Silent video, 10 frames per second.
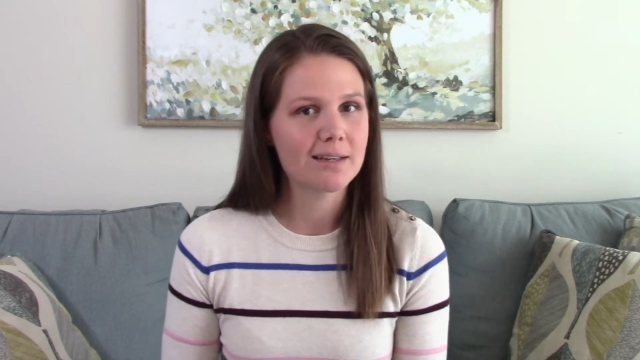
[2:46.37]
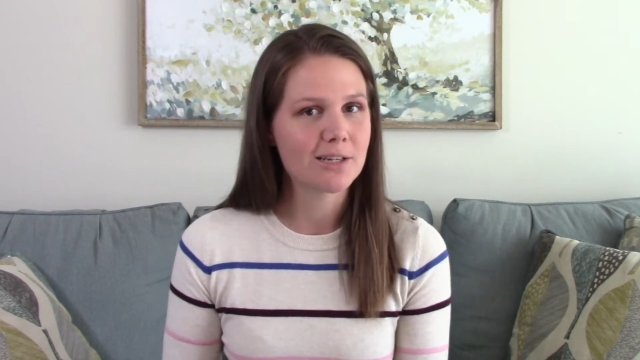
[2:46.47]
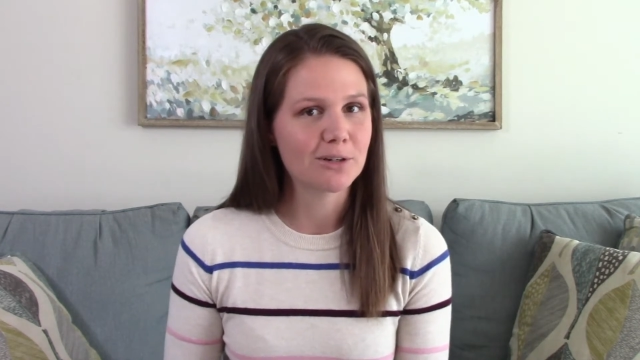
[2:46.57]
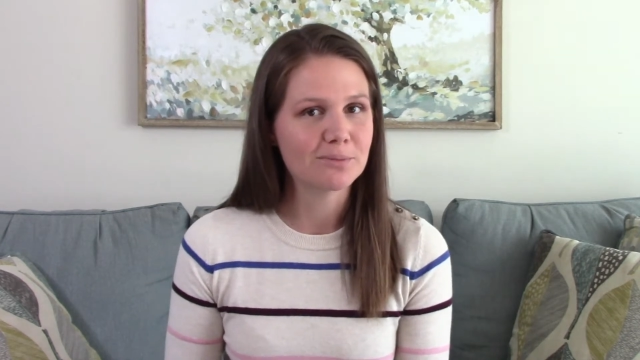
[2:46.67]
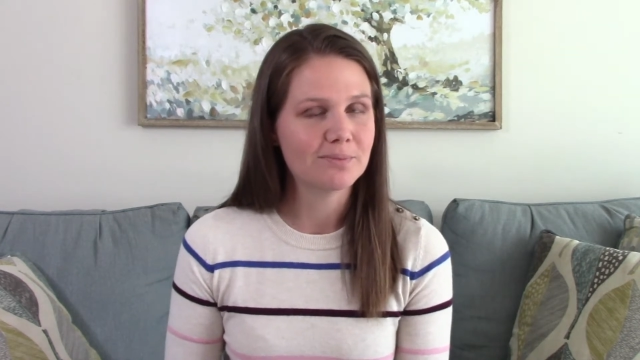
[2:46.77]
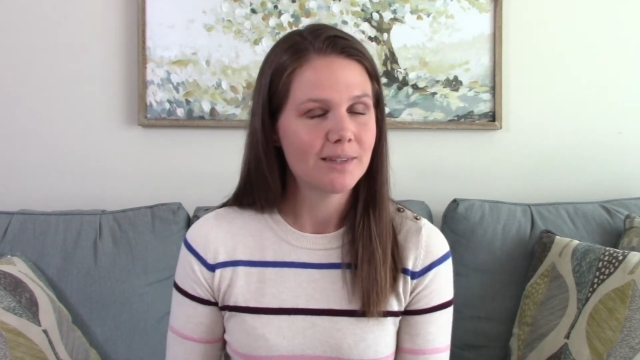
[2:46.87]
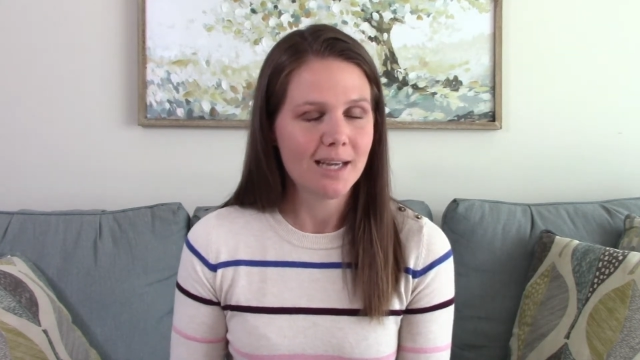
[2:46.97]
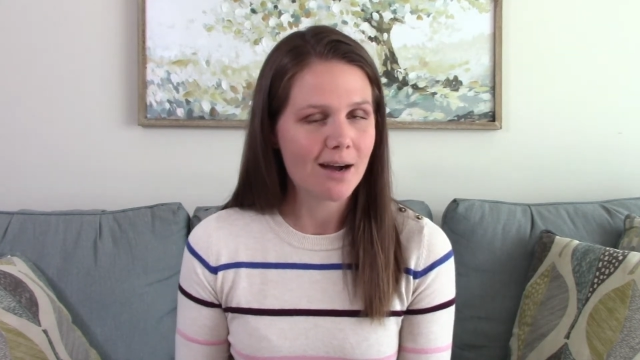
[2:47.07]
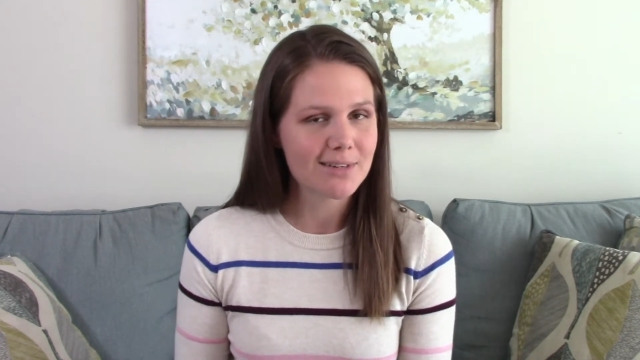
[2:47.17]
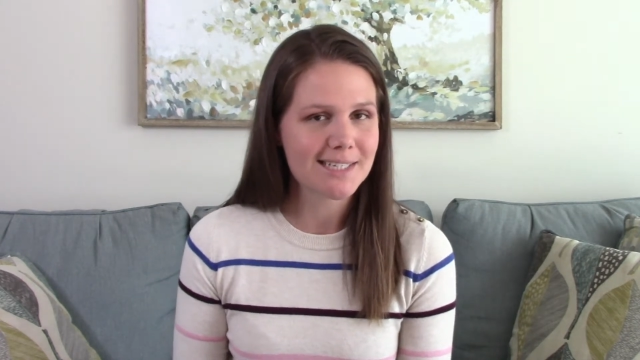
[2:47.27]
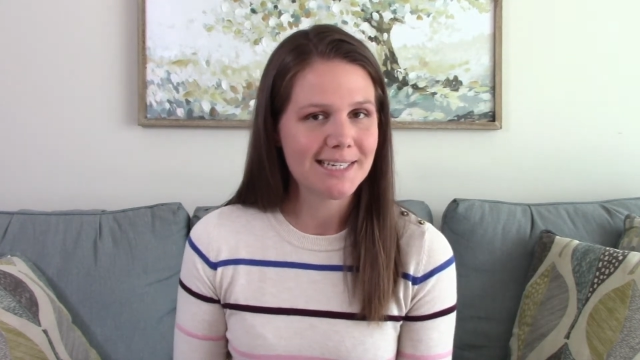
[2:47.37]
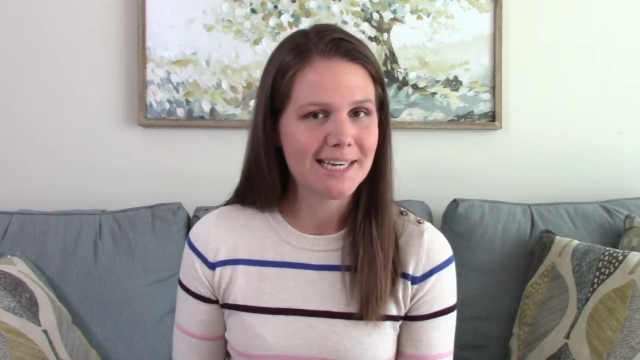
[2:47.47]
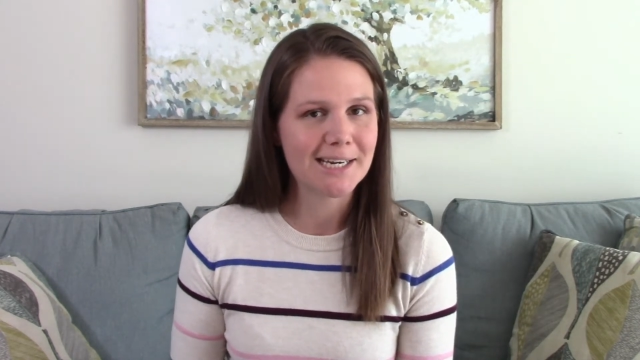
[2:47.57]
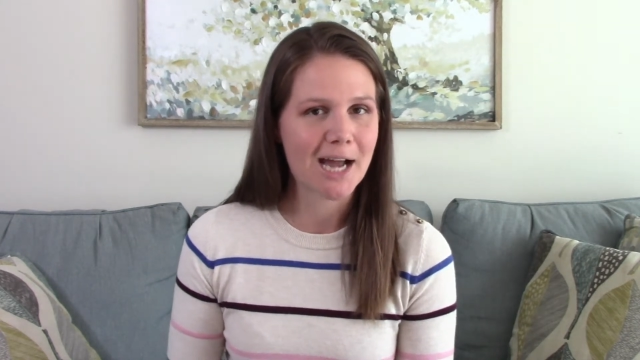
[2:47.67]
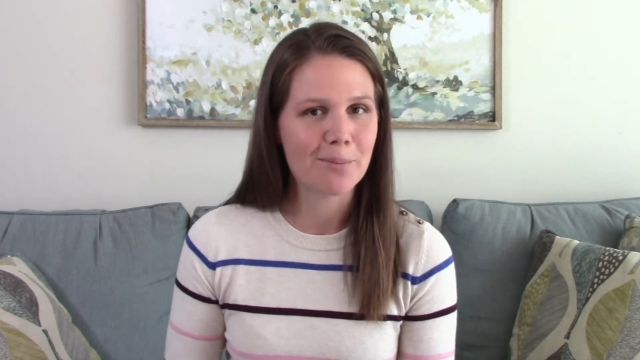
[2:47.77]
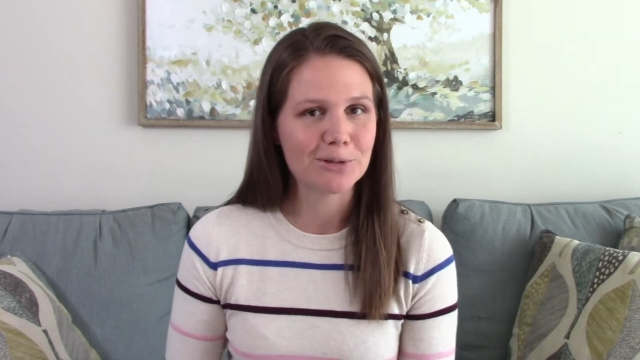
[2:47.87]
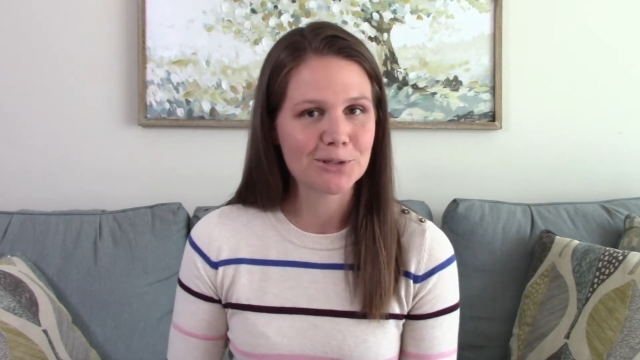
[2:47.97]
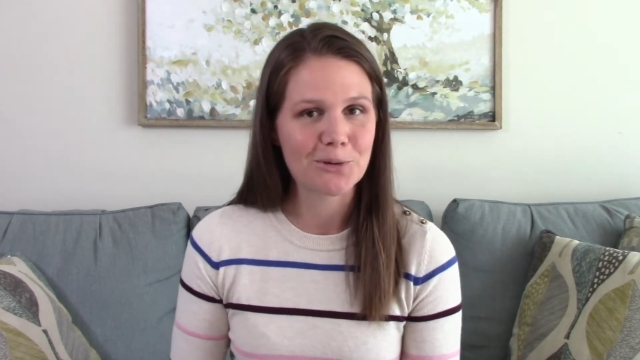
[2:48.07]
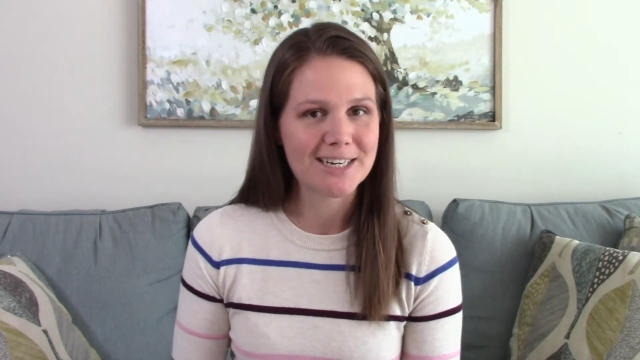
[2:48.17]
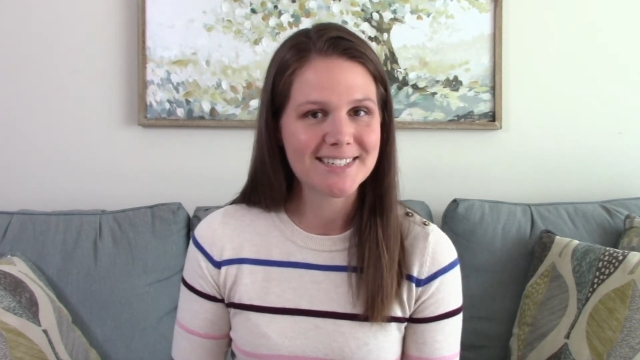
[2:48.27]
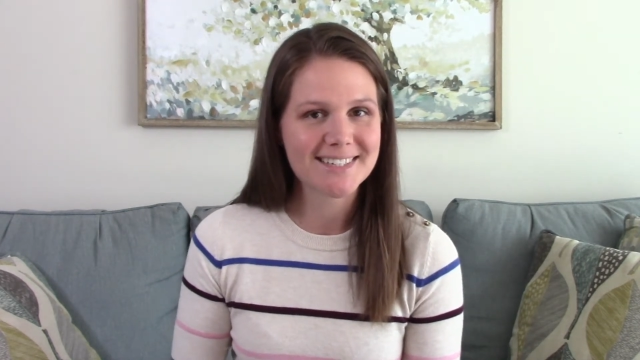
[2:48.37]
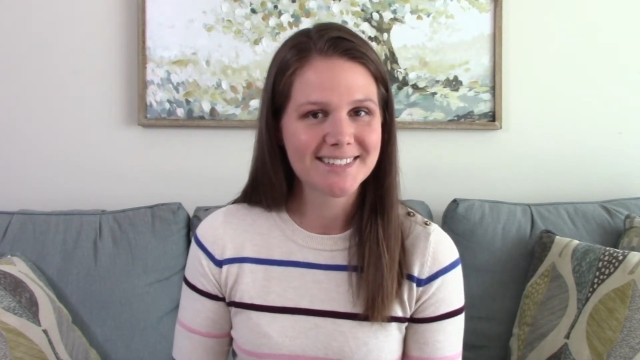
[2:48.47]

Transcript: so he obviously needed a couple toys.